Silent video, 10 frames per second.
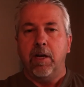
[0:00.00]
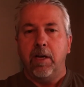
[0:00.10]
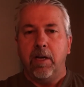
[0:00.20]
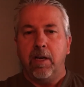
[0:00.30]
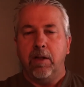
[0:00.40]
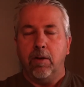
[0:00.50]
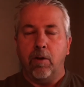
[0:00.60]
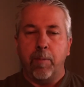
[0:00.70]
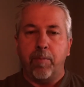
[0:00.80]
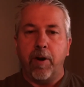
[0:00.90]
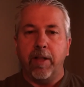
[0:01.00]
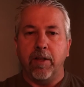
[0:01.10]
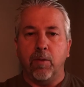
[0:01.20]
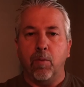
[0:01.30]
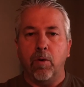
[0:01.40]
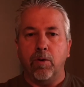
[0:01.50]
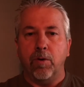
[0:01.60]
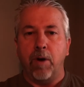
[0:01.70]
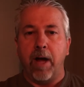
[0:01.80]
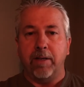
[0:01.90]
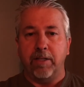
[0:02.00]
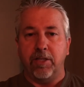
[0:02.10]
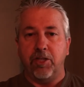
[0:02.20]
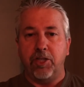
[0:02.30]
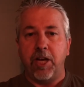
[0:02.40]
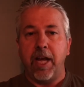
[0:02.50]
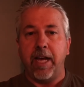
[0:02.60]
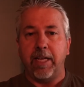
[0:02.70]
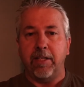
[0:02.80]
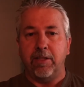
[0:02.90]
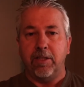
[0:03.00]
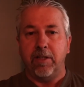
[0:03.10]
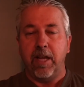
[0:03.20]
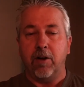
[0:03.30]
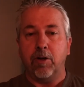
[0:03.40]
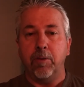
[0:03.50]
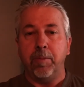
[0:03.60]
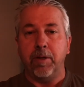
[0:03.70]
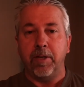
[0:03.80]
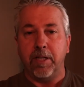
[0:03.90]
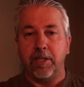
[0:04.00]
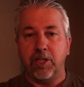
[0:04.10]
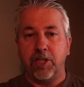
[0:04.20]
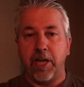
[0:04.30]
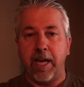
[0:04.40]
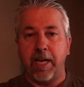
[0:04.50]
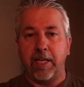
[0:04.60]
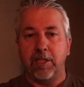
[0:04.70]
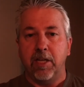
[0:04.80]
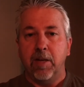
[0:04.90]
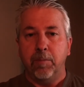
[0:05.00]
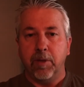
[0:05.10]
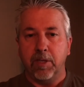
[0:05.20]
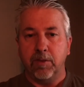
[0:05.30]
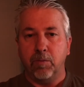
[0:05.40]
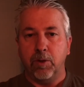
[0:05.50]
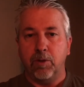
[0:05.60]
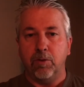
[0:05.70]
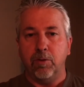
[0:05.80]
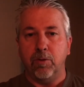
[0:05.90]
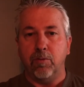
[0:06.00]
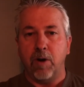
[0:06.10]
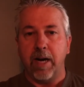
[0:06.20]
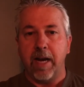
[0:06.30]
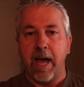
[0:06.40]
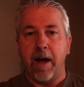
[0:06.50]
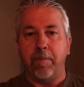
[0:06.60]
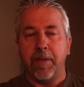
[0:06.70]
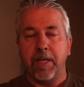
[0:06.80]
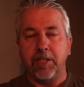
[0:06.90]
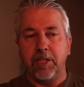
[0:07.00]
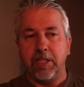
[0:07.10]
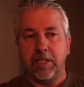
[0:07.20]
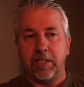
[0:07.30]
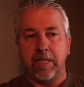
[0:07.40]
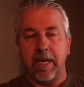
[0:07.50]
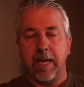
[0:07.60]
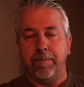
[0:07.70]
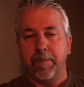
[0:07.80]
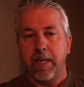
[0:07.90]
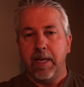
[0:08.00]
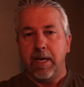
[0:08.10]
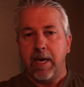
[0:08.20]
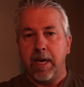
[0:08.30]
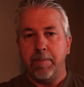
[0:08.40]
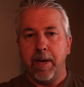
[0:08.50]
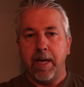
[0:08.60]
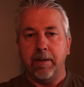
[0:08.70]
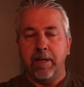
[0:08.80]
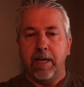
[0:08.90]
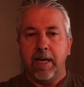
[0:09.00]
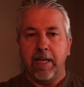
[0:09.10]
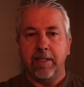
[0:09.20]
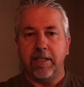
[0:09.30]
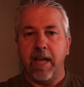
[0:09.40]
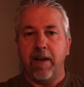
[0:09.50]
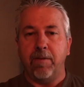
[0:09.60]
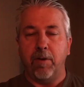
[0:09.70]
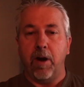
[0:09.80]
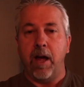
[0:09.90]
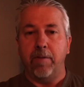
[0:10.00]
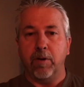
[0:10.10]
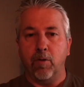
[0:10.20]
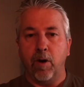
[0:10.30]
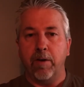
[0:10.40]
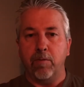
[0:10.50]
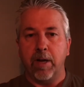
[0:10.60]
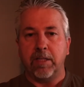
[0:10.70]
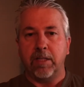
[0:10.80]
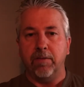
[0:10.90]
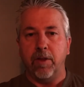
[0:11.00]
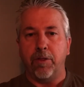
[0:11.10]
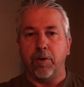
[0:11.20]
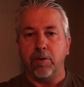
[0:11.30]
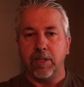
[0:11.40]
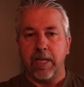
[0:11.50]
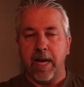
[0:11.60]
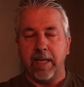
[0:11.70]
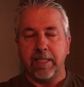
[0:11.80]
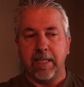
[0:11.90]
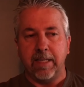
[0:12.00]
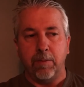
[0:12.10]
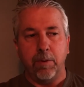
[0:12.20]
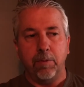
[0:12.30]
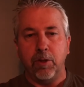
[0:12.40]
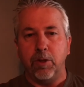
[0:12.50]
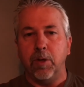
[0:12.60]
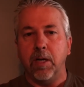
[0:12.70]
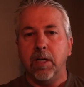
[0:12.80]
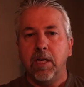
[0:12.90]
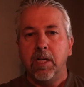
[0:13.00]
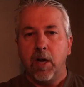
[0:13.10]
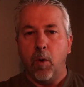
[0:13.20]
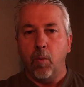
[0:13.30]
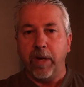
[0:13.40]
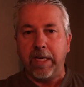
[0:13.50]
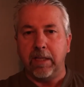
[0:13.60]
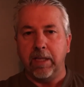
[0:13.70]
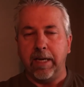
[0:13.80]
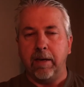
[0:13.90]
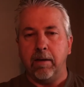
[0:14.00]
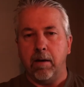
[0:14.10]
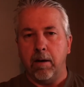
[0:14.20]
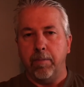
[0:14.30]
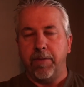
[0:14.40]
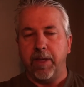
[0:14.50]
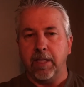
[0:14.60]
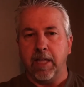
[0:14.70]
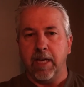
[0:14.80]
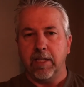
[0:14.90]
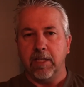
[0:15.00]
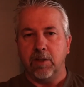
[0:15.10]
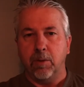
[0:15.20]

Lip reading: And Lord, I pray that the world around us has changed, that our community has changed because of what you're doing right now. In Jesus' name, amen. Hey, listen, have a great rest of the Thursday. I said that we would do a weekly thing like this.